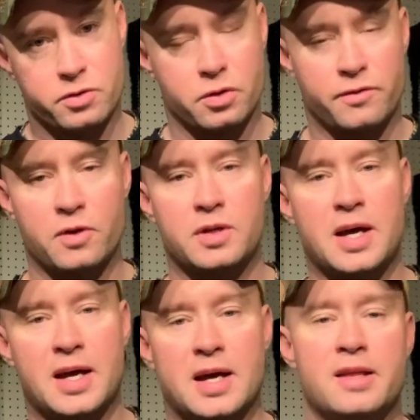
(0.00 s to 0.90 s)
So if you're into
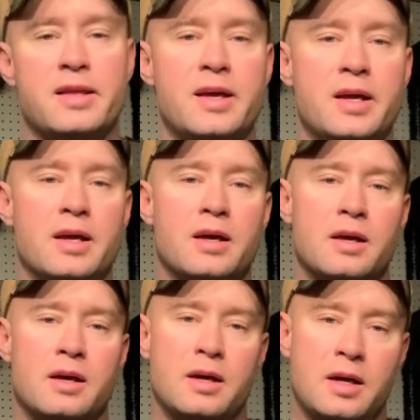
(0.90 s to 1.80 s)
that kind of thing,
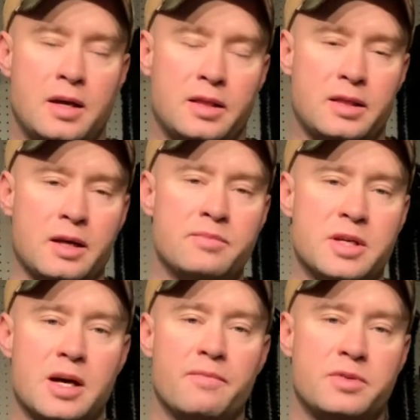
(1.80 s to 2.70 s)
hit the thumbs
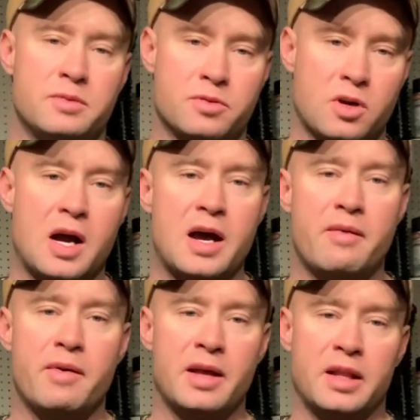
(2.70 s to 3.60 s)
up,
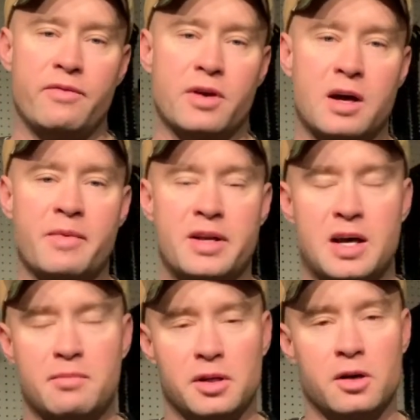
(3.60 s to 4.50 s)
subscribe, and leave a comment
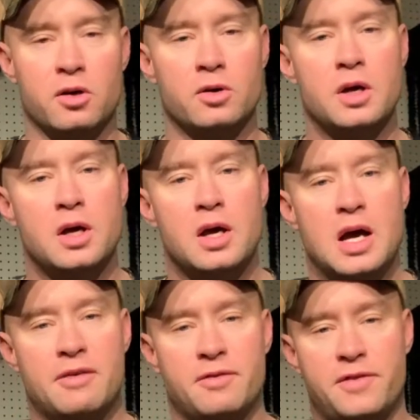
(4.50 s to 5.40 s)
down below
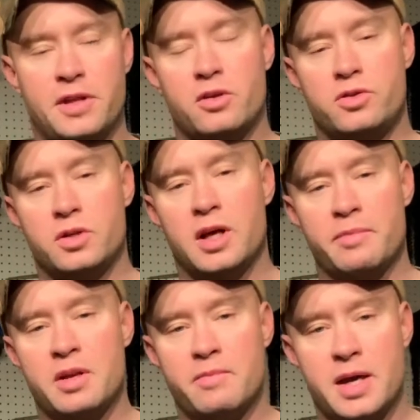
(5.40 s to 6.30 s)
of a video that you'd
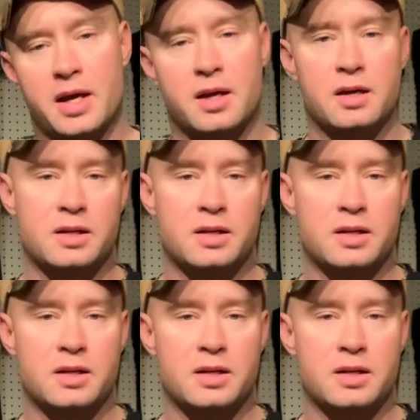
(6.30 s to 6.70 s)
like me to make.